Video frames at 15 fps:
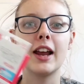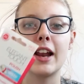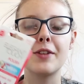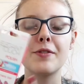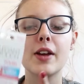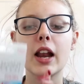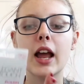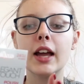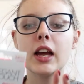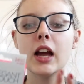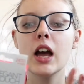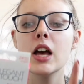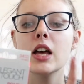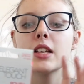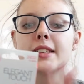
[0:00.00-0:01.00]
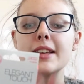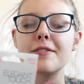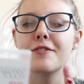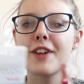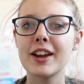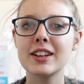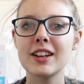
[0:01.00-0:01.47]
And I feel like
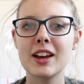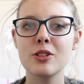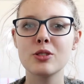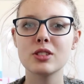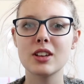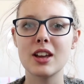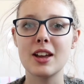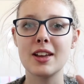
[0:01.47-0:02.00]
some fake nails,